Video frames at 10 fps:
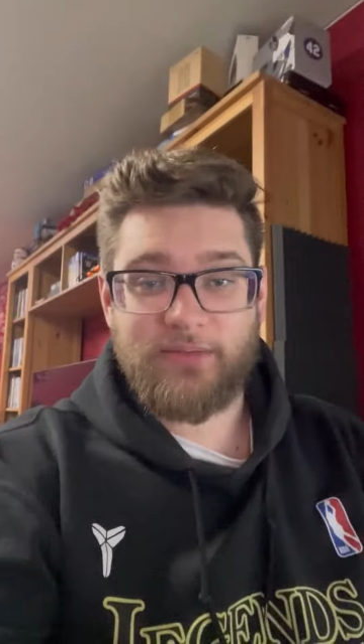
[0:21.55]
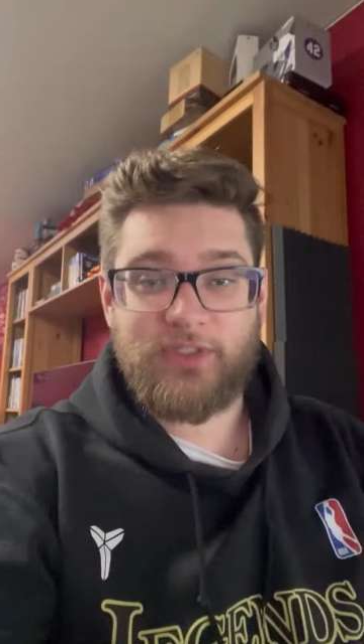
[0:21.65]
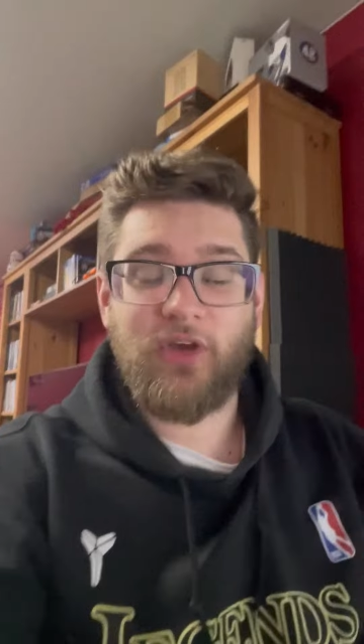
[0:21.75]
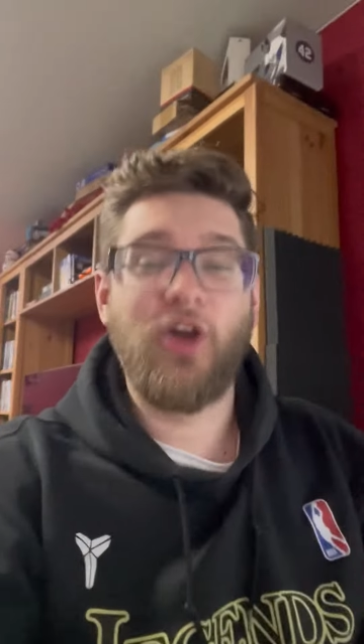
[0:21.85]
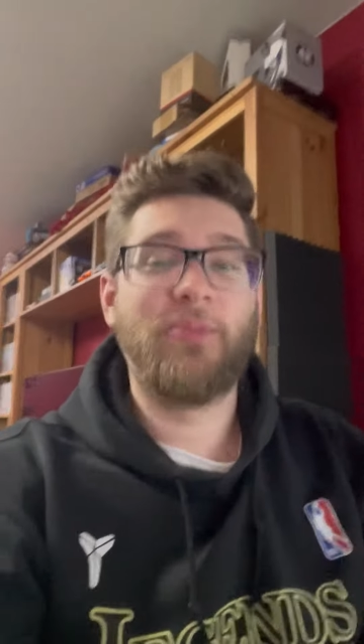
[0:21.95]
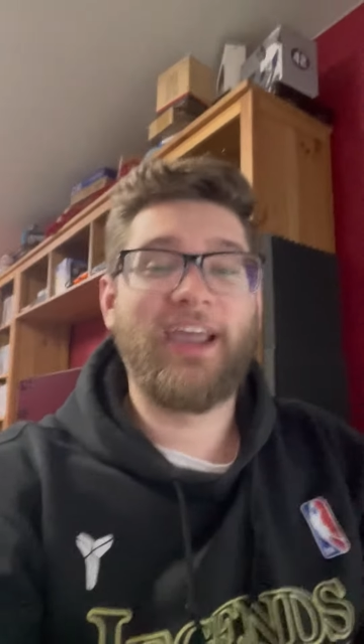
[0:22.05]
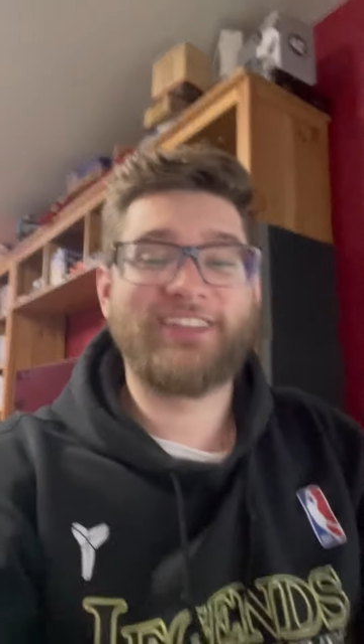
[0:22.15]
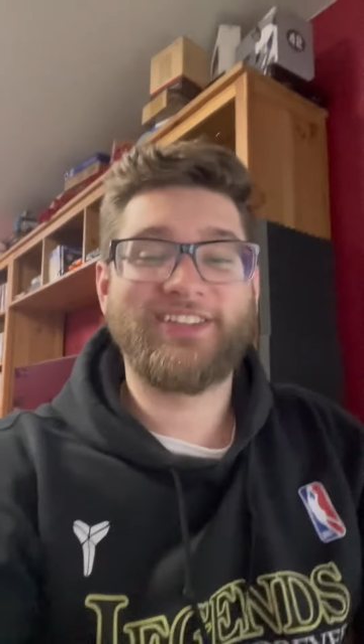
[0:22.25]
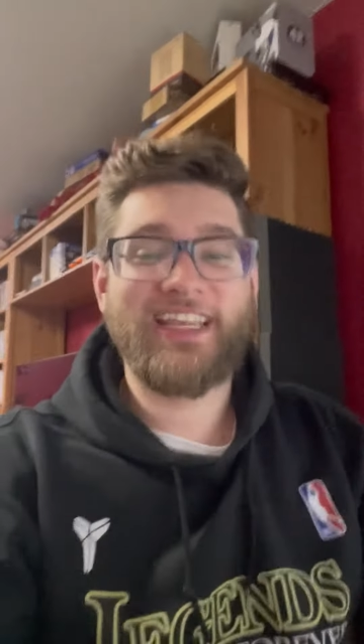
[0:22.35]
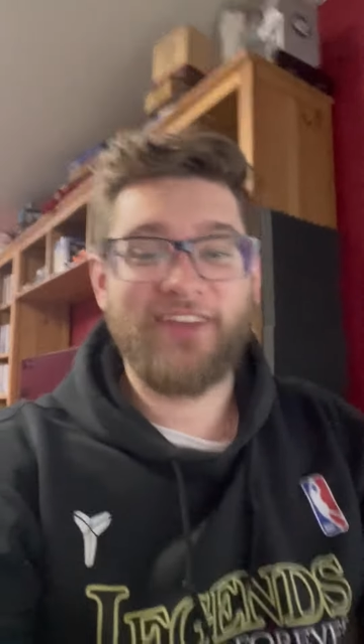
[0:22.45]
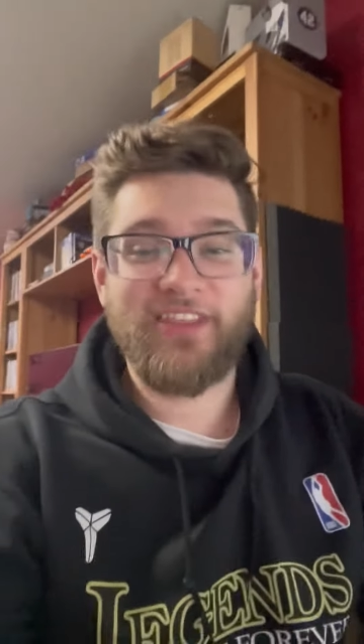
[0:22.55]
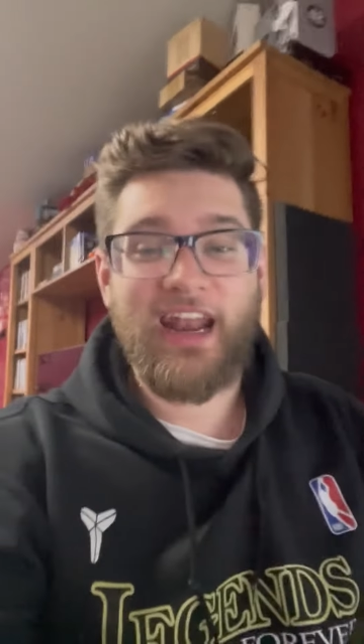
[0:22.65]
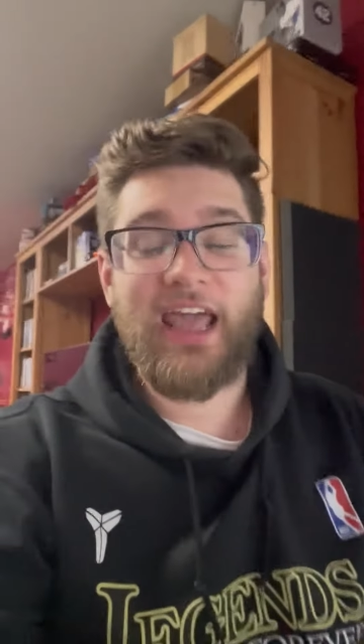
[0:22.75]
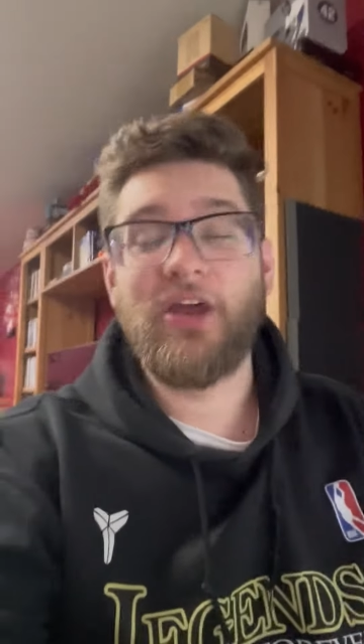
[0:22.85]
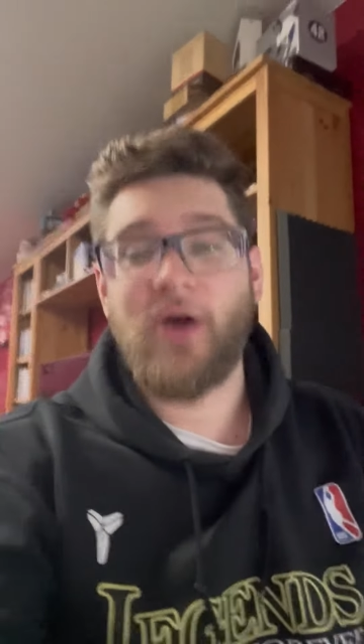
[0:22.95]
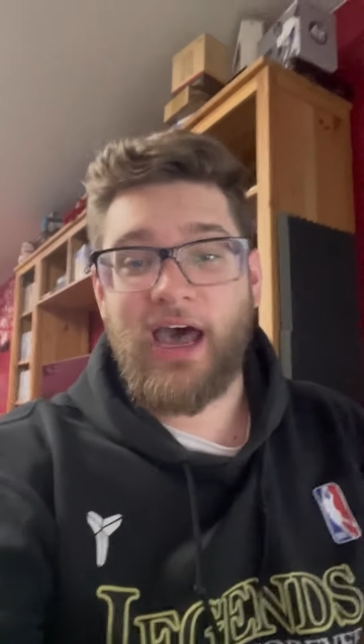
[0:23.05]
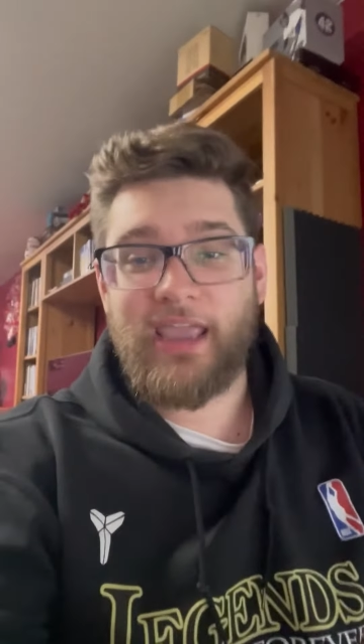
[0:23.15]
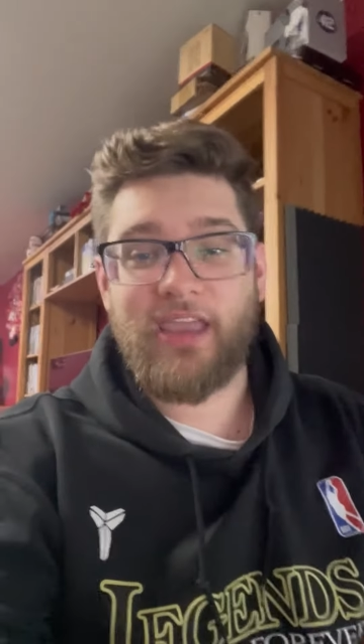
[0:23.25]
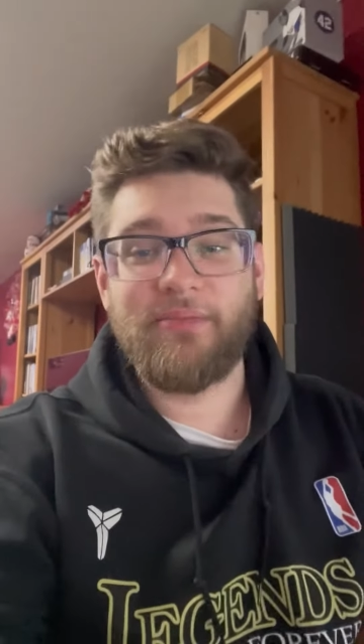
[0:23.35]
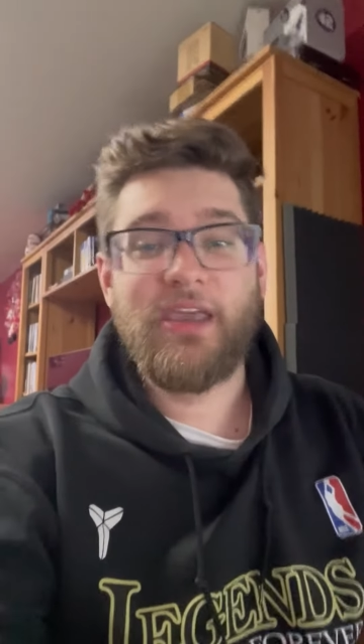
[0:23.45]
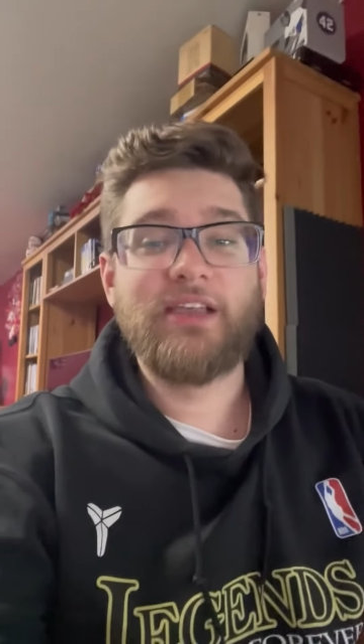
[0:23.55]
So I hope you guys are excited for that. I know I am.